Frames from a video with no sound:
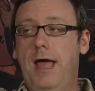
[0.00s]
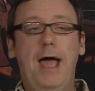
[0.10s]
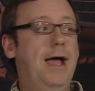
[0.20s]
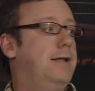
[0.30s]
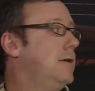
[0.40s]

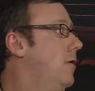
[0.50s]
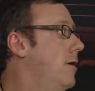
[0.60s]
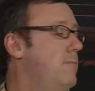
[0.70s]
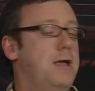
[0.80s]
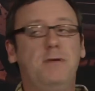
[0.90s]
And
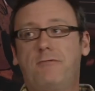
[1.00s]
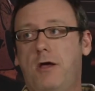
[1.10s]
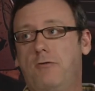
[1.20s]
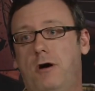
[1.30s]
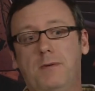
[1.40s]
it may be
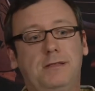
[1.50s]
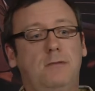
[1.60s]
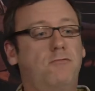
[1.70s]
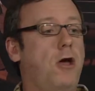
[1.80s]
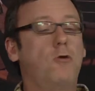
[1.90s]
right or wrong.
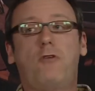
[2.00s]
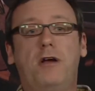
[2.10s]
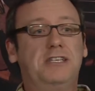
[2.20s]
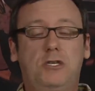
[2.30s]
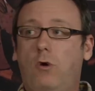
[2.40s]
Right or wrong,
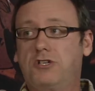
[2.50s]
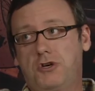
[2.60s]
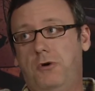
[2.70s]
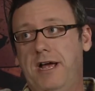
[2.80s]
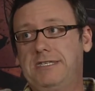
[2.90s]
it's your
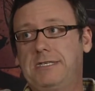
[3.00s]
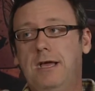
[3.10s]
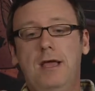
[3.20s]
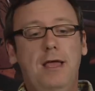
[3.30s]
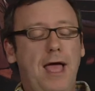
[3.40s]
choice.
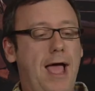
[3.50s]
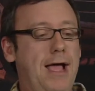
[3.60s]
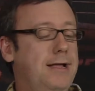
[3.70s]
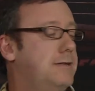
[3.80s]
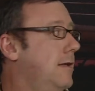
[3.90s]

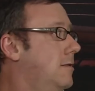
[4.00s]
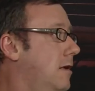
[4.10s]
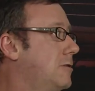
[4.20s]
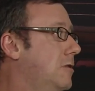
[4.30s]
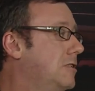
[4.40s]
And
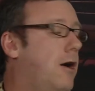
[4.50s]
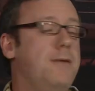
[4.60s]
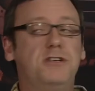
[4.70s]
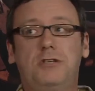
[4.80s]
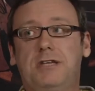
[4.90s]
the time
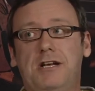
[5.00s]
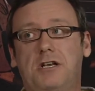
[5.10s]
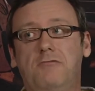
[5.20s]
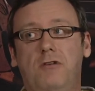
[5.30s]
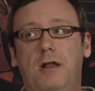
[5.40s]
issue is
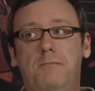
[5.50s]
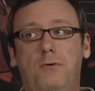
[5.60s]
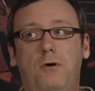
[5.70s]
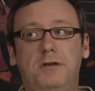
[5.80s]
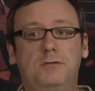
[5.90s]
actually really
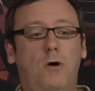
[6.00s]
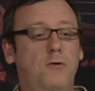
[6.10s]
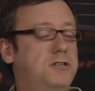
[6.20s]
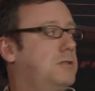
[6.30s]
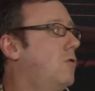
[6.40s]
important as well.
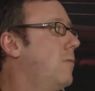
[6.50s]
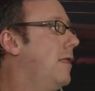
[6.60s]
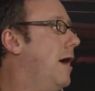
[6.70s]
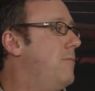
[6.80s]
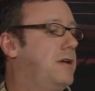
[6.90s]
We should talk about
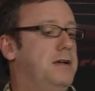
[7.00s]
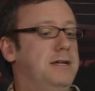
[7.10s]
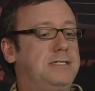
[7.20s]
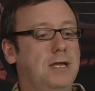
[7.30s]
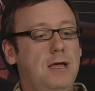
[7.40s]
that
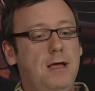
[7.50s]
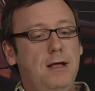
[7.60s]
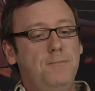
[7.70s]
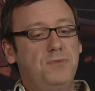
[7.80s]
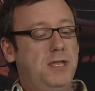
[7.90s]
because
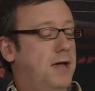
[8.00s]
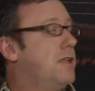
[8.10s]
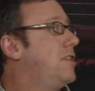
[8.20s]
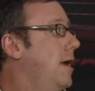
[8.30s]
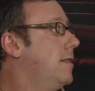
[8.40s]
the other
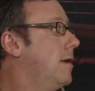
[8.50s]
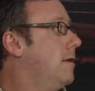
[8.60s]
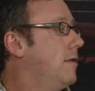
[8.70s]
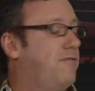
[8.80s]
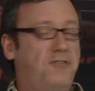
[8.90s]
thing
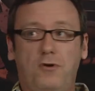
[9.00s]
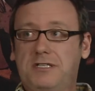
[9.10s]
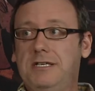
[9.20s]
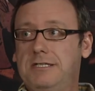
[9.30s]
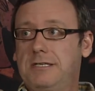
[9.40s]
that
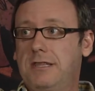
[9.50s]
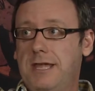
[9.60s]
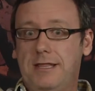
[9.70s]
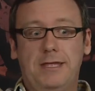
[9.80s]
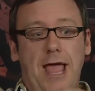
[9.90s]
forces
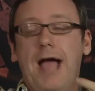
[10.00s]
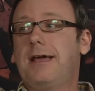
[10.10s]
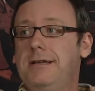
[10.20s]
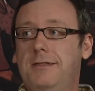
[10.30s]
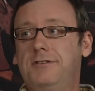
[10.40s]
the
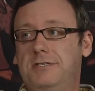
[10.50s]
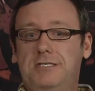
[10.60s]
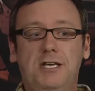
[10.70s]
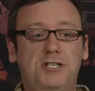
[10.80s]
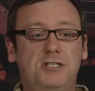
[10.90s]
agony of those
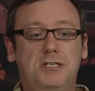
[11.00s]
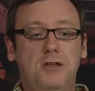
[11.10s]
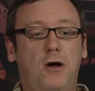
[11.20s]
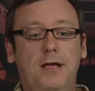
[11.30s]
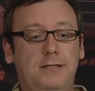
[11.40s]
decisions is
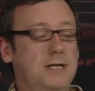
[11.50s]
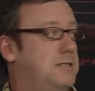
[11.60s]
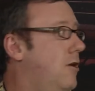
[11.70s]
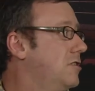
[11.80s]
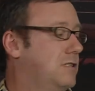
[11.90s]

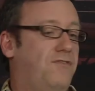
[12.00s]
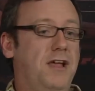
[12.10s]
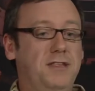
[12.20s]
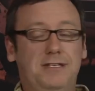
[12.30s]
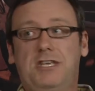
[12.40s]
not just the
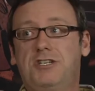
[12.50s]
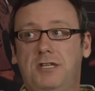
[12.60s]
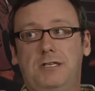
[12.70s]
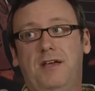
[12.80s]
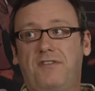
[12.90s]
fact that decisions are
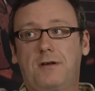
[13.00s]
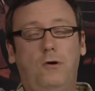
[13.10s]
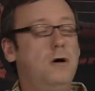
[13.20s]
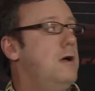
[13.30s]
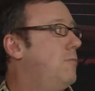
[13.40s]

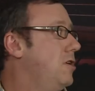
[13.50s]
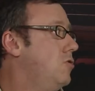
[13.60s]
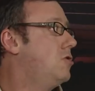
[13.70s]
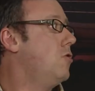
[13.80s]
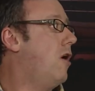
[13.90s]
difficult, but you
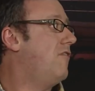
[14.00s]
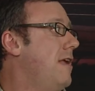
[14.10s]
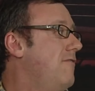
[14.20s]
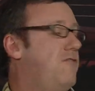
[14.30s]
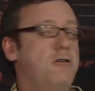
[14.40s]
do
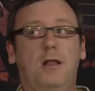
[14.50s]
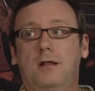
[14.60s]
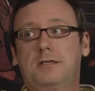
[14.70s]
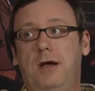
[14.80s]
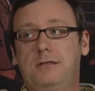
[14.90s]
have very little time.